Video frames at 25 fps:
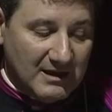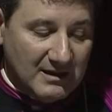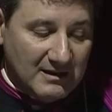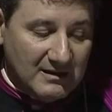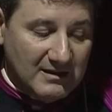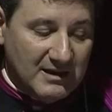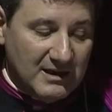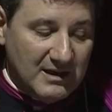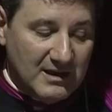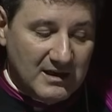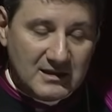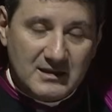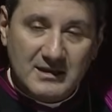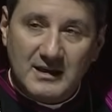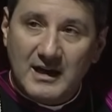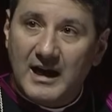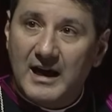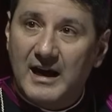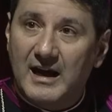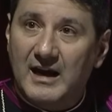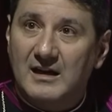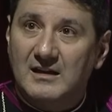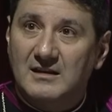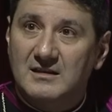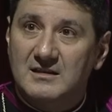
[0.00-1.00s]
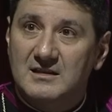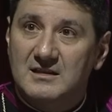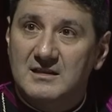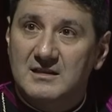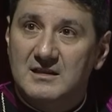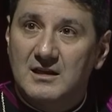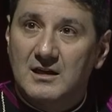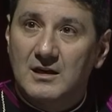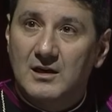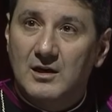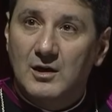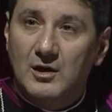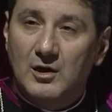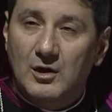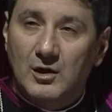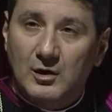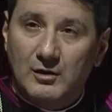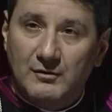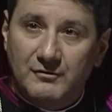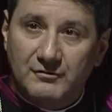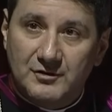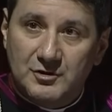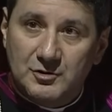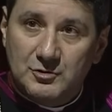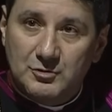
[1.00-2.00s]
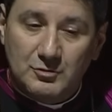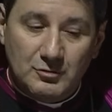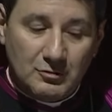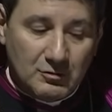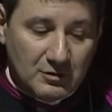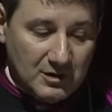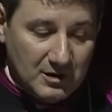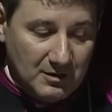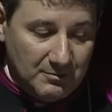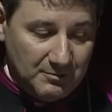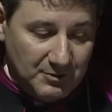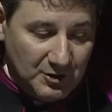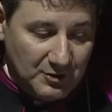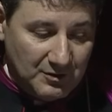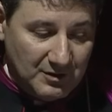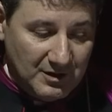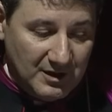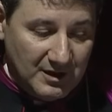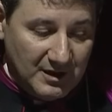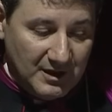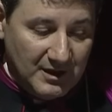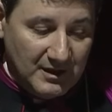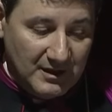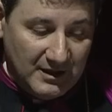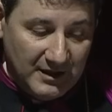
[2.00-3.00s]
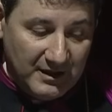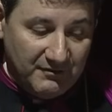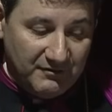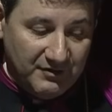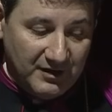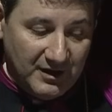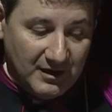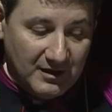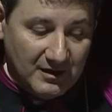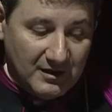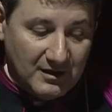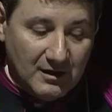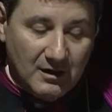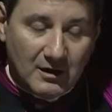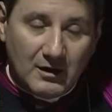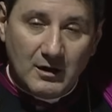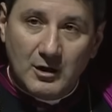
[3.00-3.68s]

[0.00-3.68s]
These acts of true community living